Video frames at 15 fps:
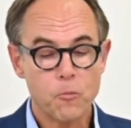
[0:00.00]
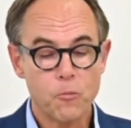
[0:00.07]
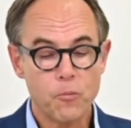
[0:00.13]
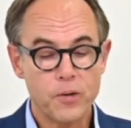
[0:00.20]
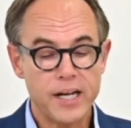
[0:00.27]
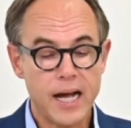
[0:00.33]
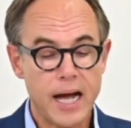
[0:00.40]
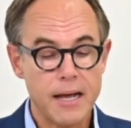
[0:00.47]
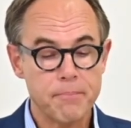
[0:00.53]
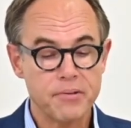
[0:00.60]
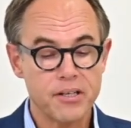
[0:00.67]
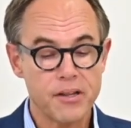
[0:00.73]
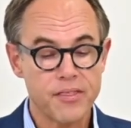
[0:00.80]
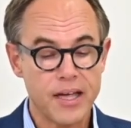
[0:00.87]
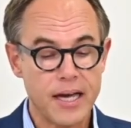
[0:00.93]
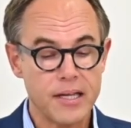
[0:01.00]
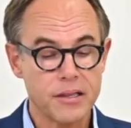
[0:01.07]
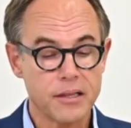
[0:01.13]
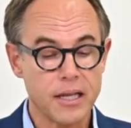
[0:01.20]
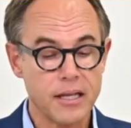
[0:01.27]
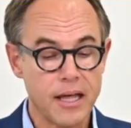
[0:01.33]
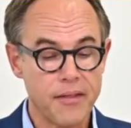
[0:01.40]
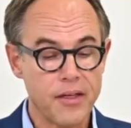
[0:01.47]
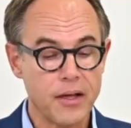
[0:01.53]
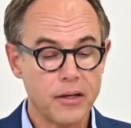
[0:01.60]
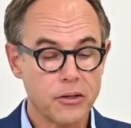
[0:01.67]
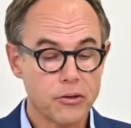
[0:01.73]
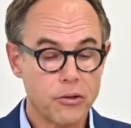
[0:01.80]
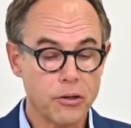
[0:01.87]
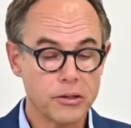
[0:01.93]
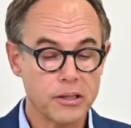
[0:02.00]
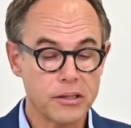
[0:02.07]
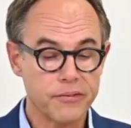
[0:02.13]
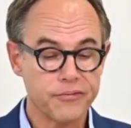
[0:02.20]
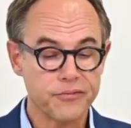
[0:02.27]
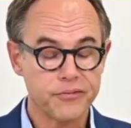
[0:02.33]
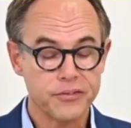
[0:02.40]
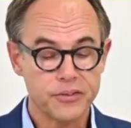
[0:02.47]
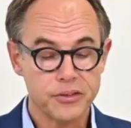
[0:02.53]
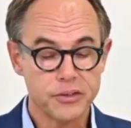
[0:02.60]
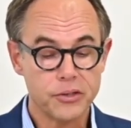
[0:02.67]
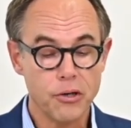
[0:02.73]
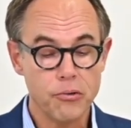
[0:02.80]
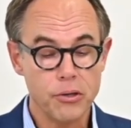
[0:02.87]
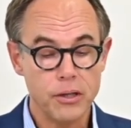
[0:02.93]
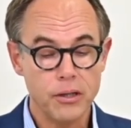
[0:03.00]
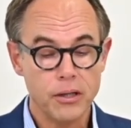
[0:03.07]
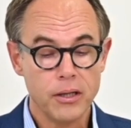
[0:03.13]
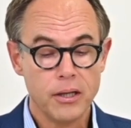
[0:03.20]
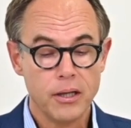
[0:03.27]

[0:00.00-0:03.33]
we hypothesize another cognitive goal,